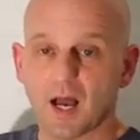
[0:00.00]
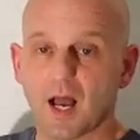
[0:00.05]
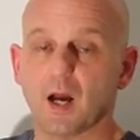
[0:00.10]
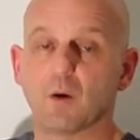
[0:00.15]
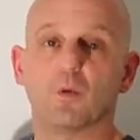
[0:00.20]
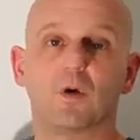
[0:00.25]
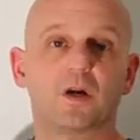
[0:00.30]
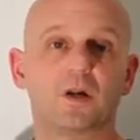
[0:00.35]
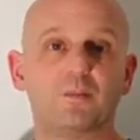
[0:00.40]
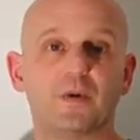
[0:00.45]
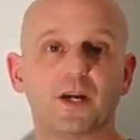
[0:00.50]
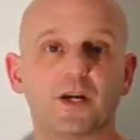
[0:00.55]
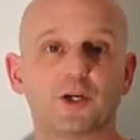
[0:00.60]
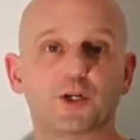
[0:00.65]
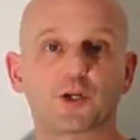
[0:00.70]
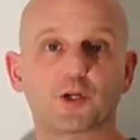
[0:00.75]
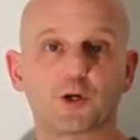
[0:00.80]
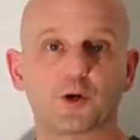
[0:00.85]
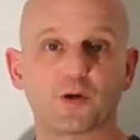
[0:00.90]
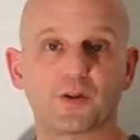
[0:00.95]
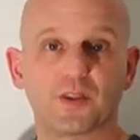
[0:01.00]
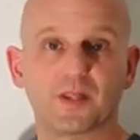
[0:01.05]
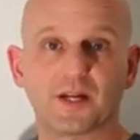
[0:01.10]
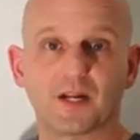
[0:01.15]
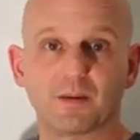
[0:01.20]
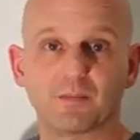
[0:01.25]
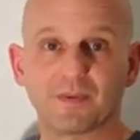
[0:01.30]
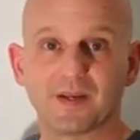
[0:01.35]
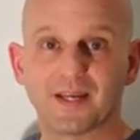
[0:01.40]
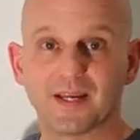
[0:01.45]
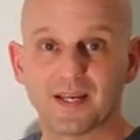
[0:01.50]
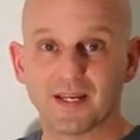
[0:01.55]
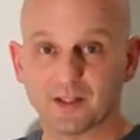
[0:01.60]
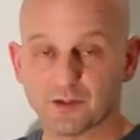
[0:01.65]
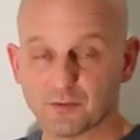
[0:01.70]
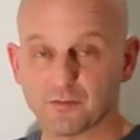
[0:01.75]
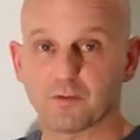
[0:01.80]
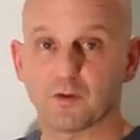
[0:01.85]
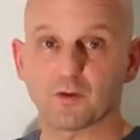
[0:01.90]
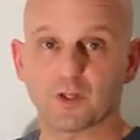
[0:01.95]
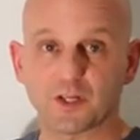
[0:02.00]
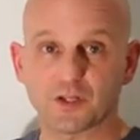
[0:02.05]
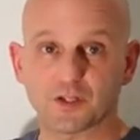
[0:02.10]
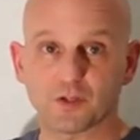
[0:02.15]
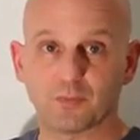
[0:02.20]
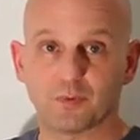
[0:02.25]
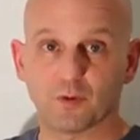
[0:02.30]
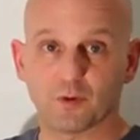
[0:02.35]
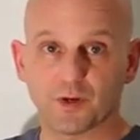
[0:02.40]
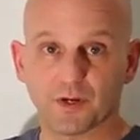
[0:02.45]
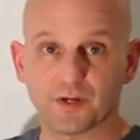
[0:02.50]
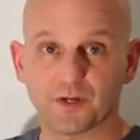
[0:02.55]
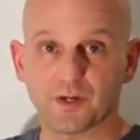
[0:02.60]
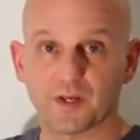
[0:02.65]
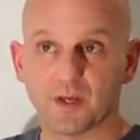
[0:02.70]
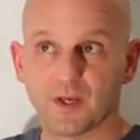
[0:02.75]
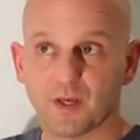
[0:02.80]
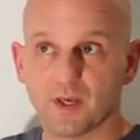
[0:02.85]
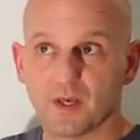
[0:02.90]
I want to make sure that I'm it's fully supported.